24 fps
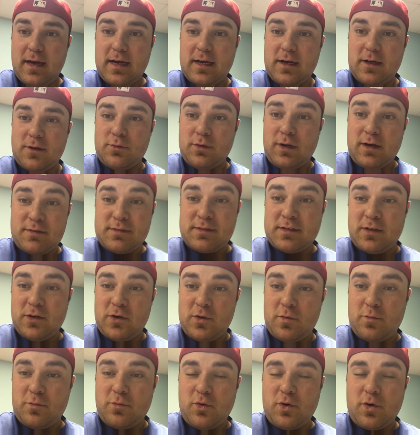uh, we'll obviously
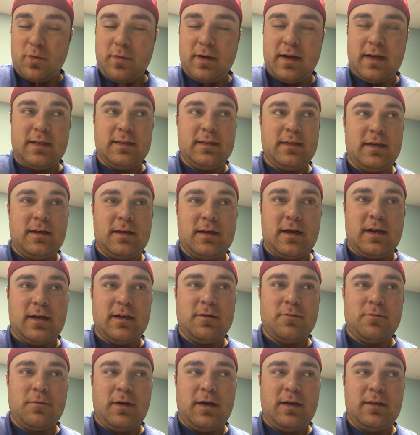know more about it then.
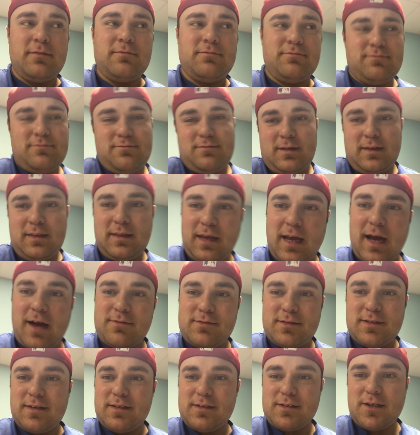Um, I, I think
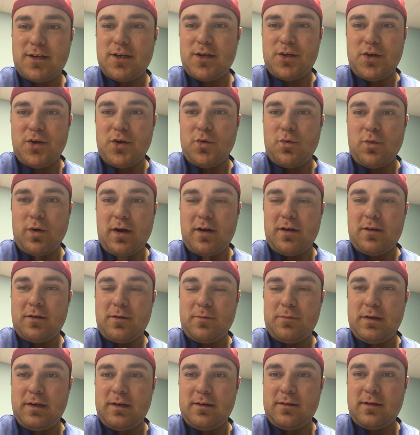obviously it's going to do well. I
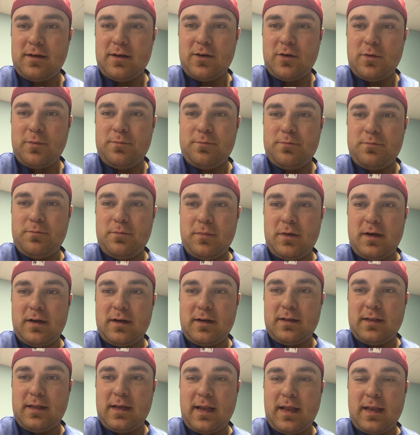mean, I know
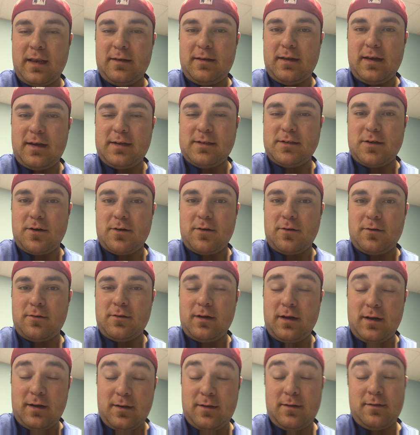uh, a lot of uh, diehard,
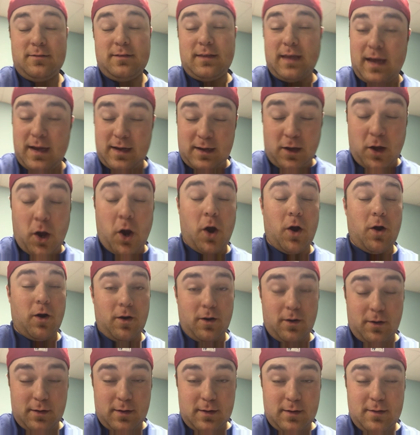uh,
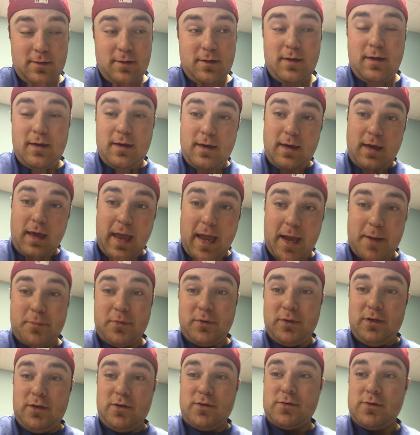hard
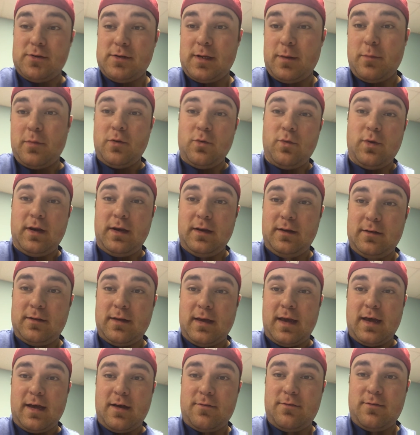Apple users have been waiting to
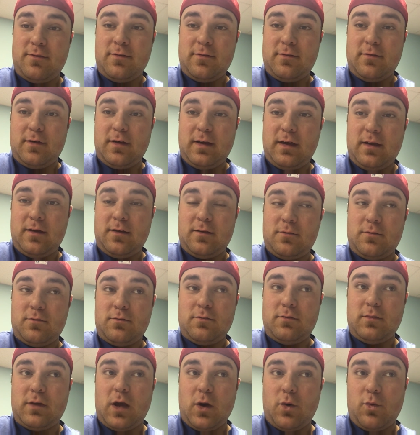have in
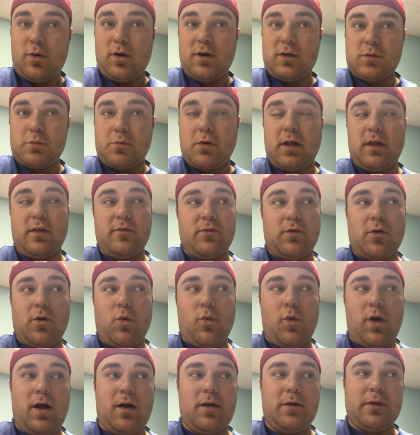a watch probably for a
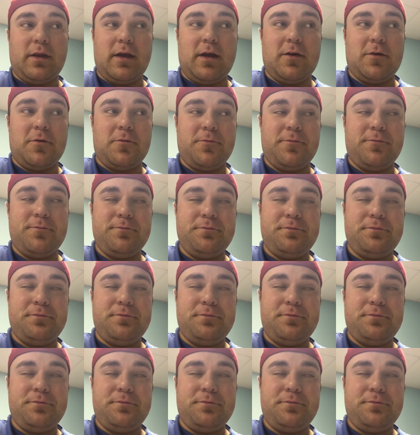while now.